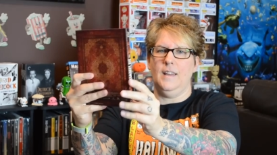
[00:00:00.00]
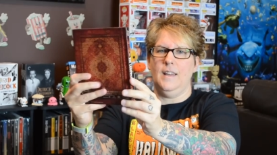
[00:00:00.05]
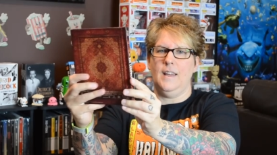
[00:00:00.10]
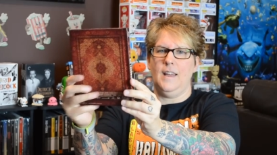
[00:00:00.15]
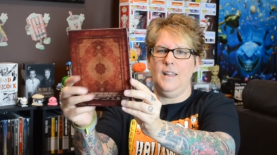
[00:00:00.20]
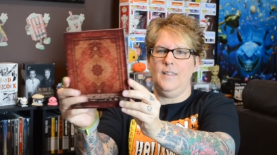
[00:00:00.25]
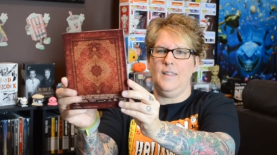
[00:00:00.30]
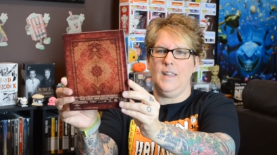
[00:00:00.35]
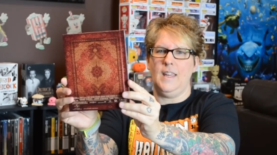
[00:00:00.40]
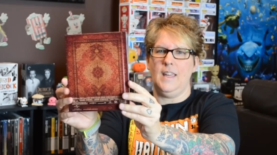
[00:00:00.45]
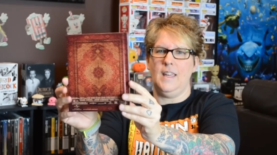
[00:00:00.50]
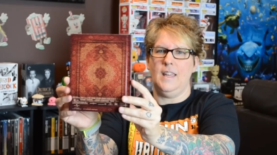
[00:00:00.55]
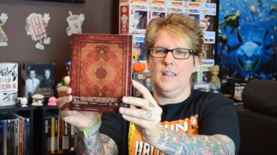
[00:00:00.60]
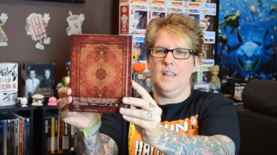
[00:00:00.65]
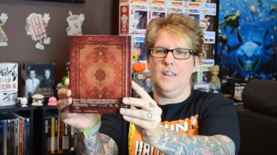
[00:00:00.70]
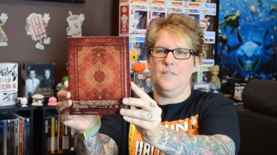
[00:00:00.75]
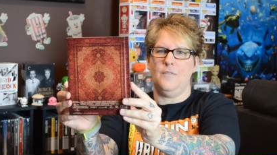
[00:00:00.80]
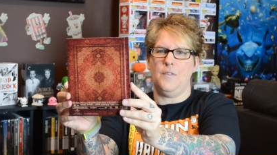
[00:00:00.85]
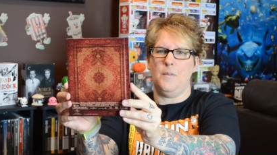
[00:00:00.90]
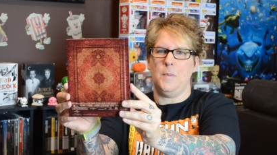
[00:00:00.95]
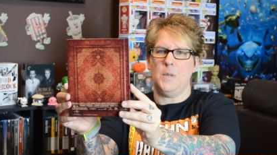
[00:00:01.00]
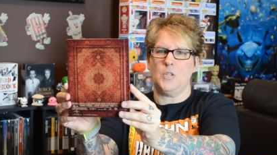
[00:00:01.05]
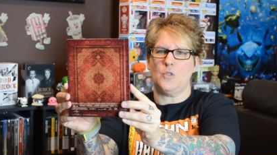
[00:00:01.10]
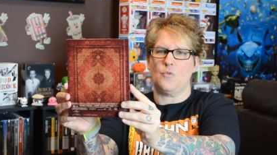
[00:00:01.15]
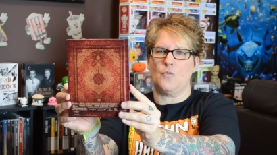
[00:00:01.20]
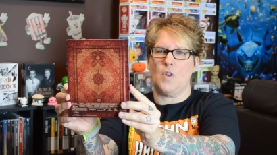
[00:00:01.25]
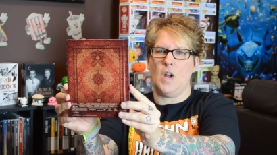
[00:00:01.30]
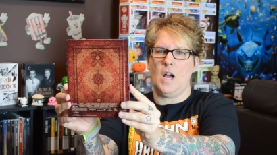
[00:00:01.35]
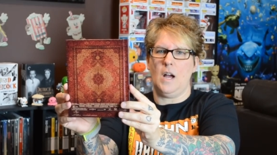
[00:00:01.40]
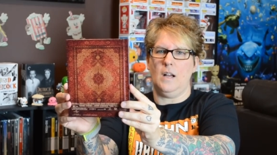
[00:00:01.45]
And the infamous
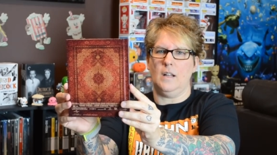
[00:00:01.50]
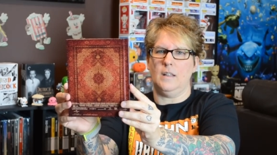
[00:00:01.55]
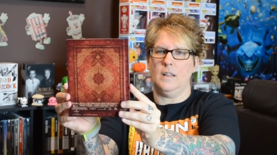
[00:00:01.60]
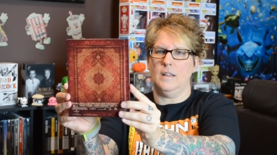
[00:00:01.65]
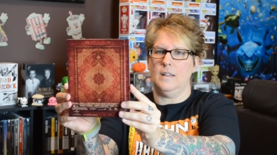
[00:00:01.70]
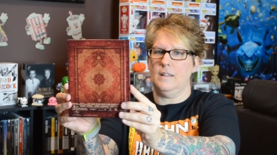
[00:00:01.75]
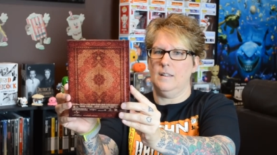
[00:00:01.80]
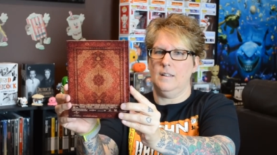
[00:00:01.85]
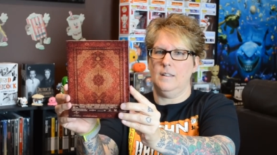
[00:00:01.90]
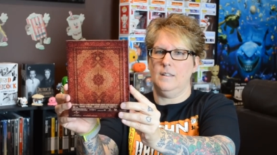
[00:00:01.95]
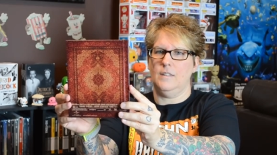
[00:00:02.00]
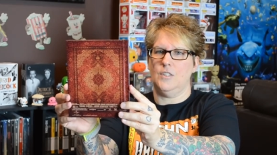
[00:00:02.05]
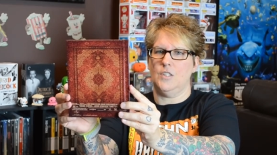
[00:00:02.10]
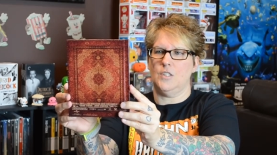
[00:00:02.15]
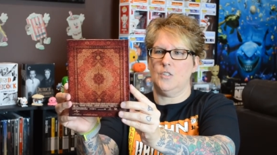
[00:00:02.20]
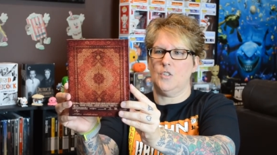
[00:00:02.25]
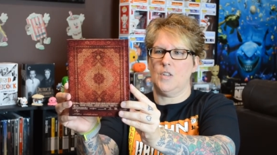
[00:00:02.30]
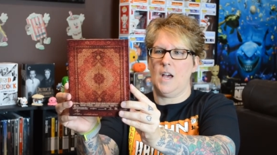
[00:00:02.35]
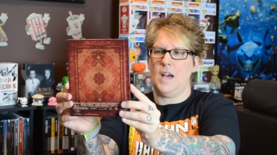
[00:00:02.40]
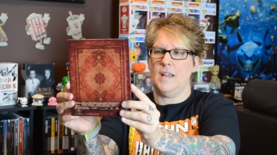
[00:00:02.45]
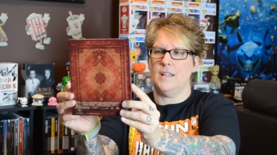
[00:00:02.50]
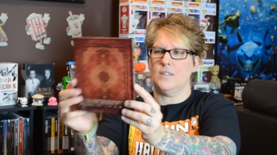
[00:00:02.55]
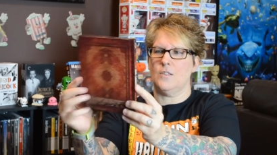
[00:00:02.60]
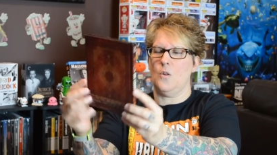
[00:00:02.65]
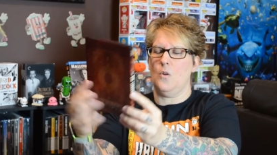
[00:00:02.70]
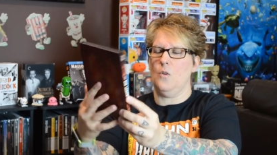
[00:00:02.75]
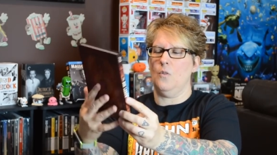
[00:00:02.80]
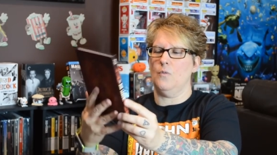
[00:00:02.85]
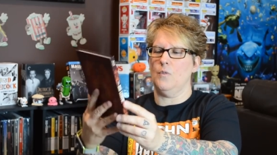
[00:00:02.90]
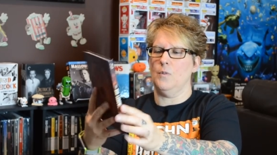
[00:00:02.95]
rug just ties the
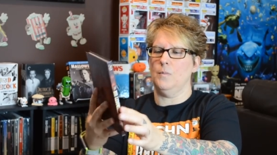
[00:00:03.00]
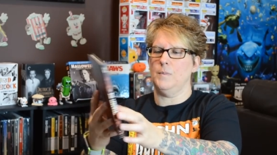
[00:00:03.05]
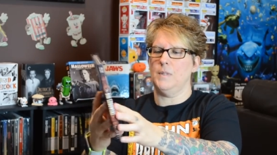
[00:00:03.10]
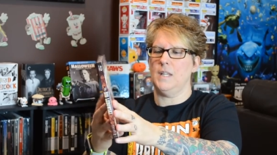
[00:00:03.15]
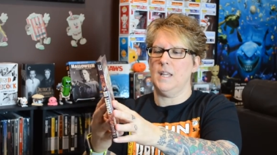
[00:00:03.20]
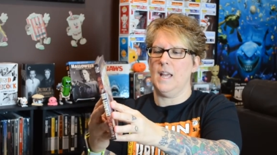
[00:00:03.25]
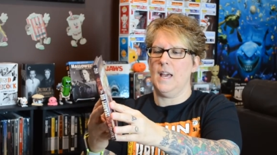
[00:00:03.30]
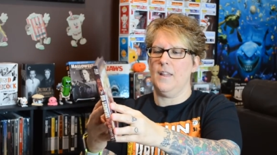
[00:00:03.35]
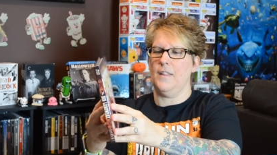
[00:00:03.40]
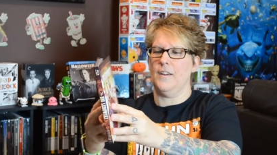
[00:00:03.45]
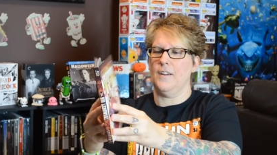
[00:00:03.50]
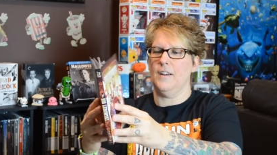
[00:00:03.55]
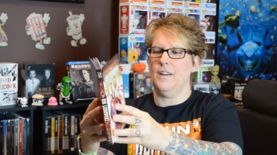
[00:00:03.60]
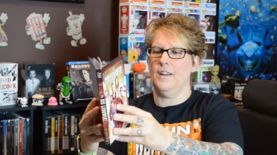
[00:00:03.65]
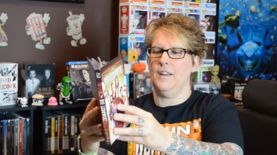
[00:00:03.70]
whole room together.